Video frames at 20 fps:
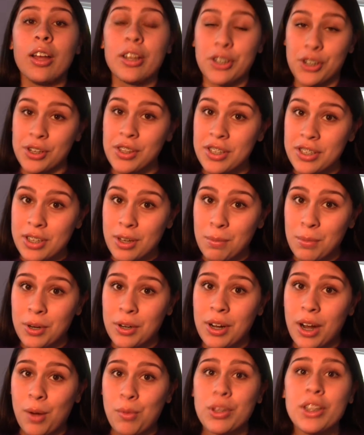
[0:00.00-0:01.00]
during the
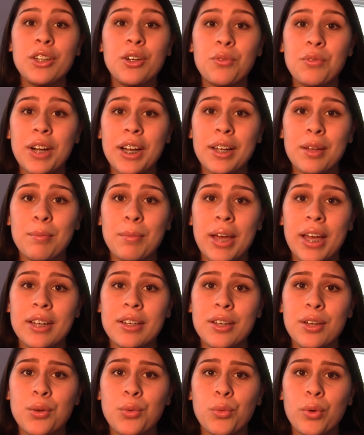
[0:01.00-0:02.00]
summer, I really don't
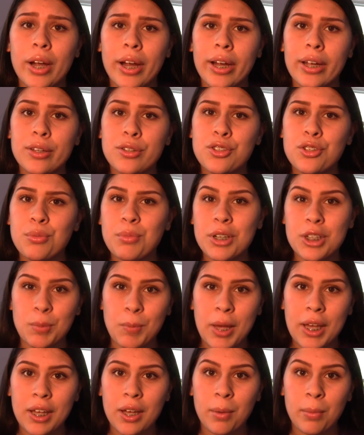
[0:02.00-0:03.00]
recommend wearing too much
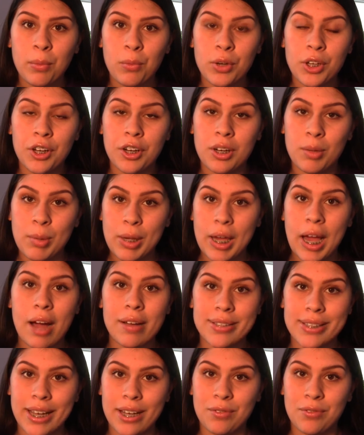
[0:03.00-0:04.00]
makeup when you're going to be
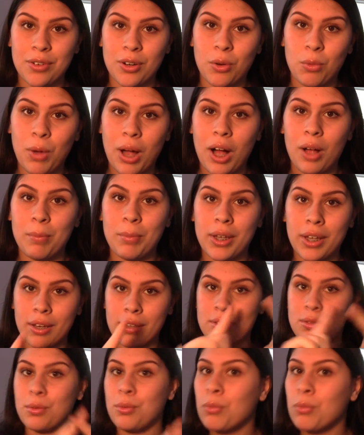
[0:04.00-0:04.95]
outside for a while because,